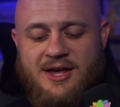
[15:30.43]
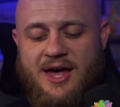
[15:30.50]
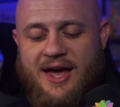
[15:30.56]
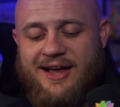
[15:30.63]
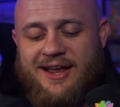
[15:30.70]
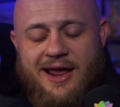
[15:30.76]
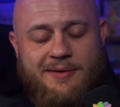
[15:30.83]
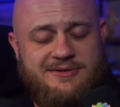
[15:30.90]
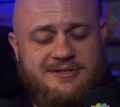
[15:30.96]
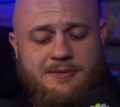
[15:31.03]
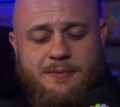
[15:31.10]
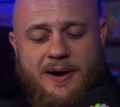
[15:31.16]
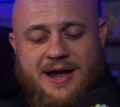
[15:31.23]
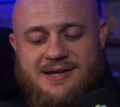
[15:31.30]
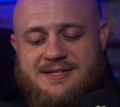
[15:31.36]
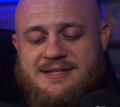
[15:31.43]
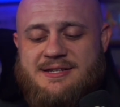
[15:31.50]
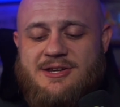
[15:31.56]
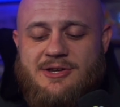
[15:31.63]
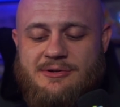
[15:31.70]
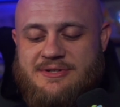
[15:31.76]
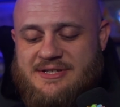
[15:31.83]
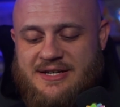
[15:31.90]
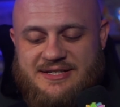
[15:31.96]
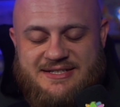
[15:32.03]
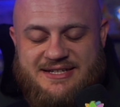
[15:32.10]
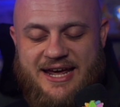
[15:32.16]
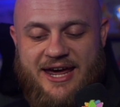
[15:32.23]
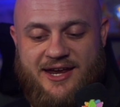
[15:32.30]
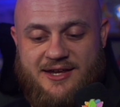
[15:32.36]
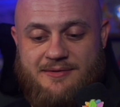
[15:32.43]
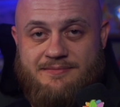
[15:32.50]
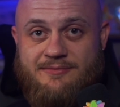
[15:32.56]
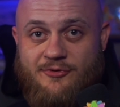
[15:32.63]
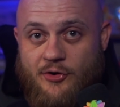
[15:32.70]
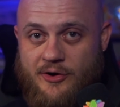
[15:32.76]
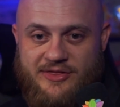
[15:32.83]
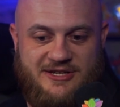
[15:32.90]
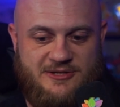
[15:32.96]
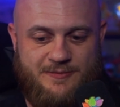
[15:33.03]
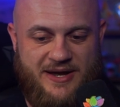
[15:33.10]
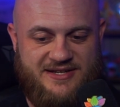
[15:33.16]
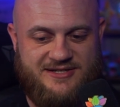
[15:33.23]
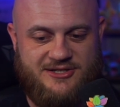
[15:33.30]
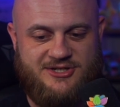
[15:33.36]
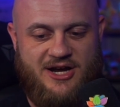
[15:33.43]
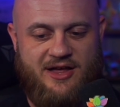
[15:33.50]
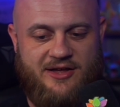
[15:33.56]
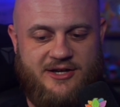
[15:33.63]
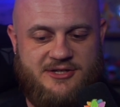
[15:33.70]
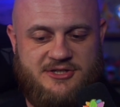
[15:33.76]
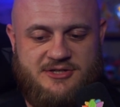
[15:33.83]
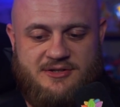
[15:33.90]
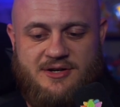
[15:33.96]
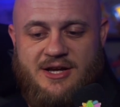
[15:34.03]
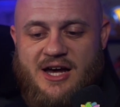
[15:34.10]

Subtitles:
Again, I was surprised to use this deck for this basic challenge.